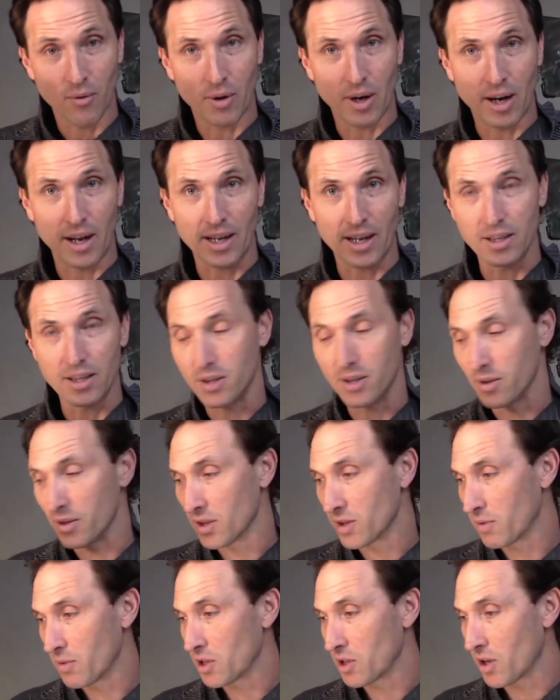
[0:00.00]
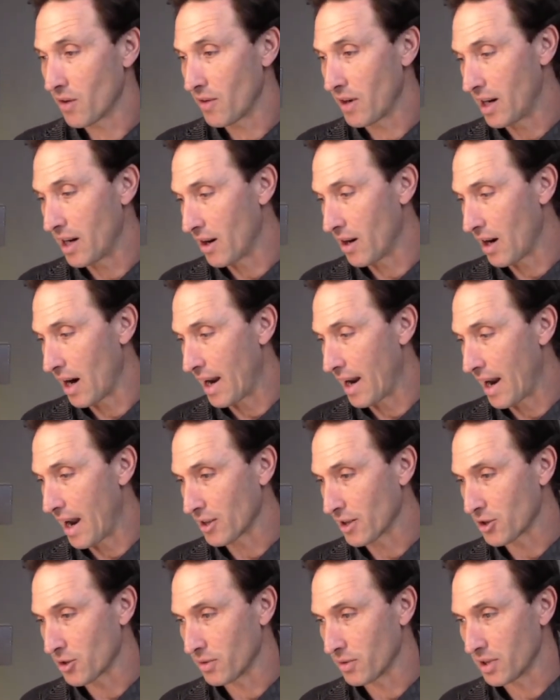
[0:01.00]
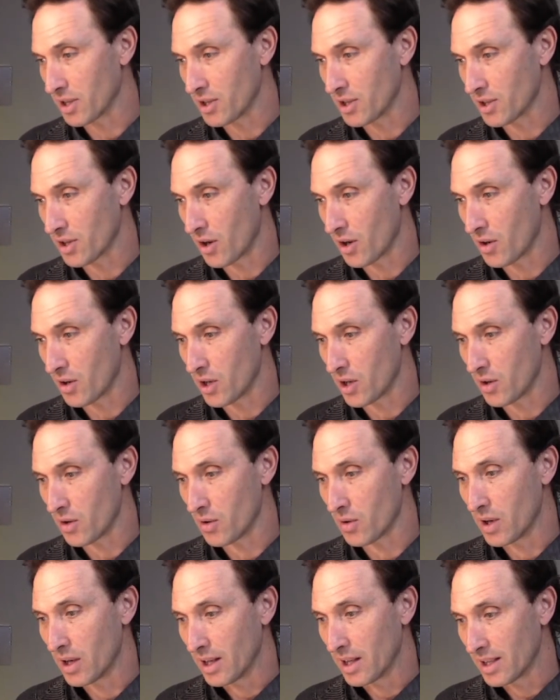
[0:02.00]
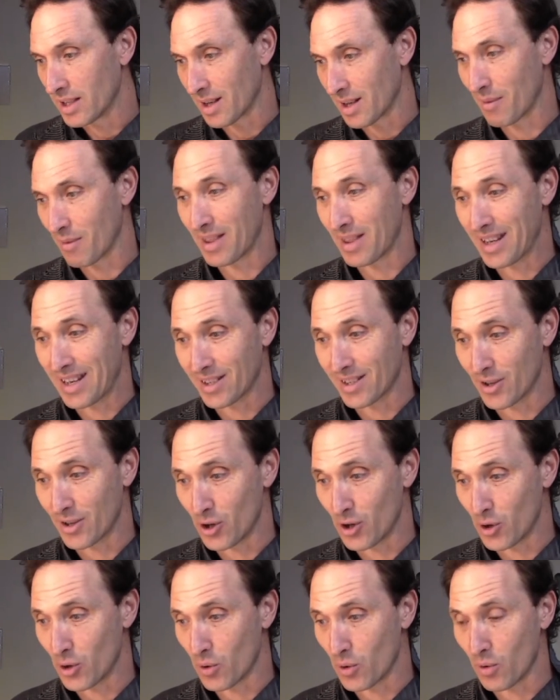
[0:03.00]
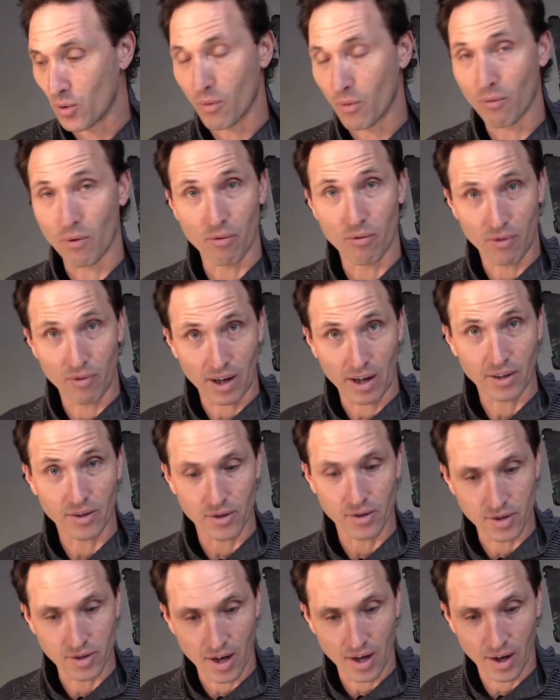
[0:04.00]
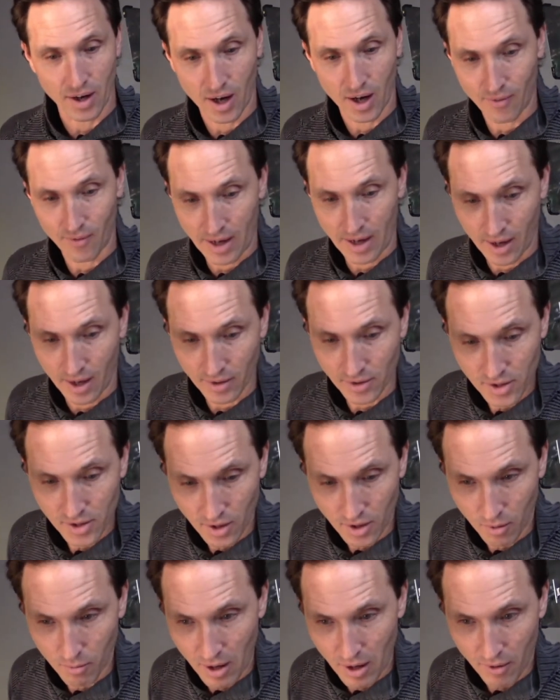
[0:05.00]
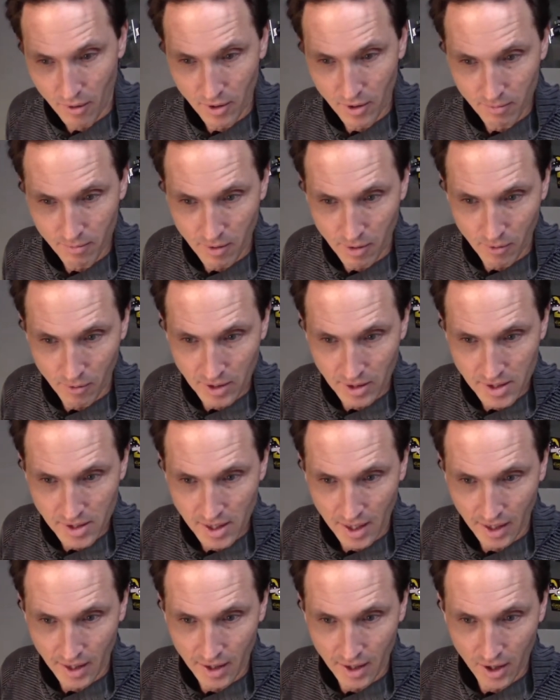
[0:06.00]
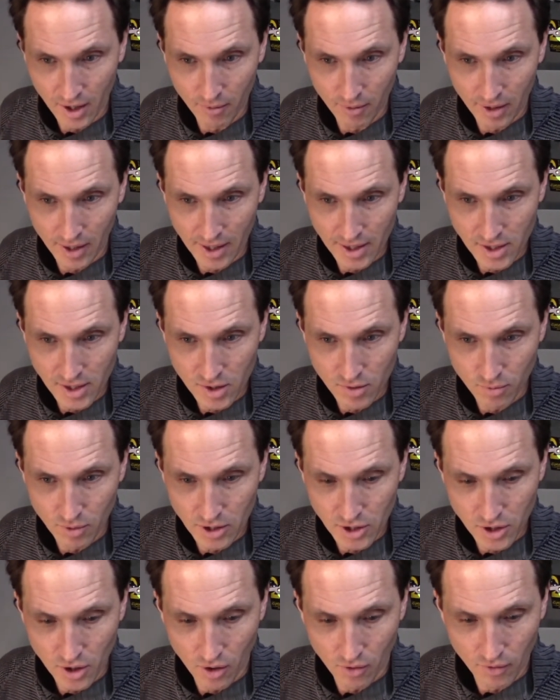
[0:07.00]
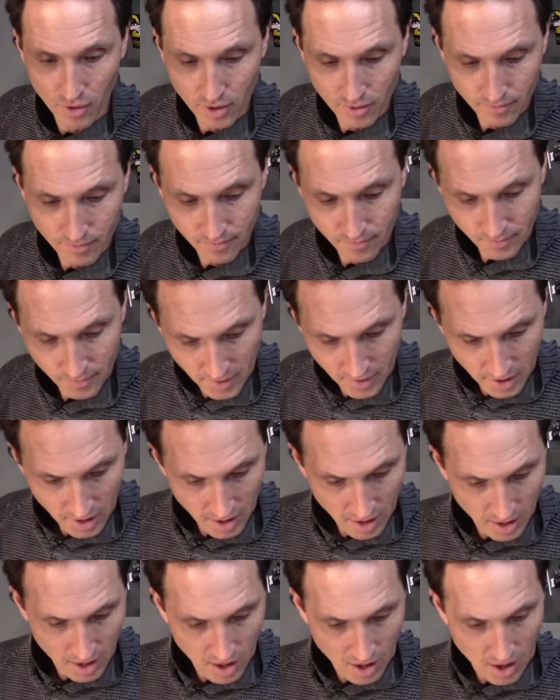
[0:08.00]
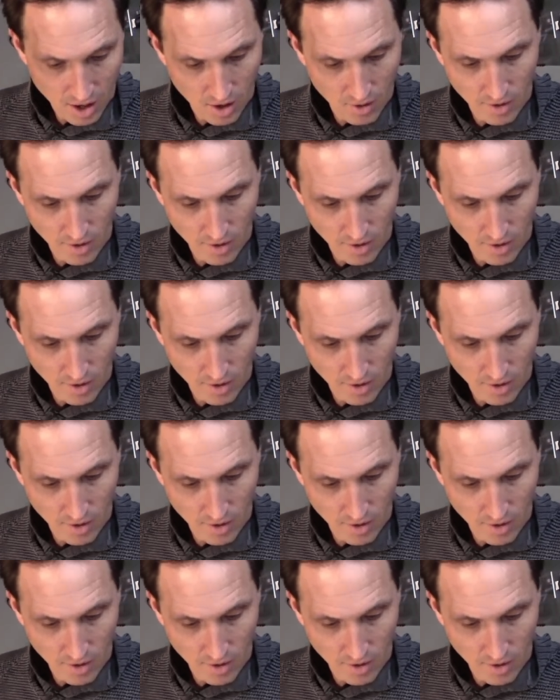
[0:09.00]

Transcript: what I'd like to do is switch over here and actually show you some of these new reflectors that are coming out. So bear with me one second here while I switch over. All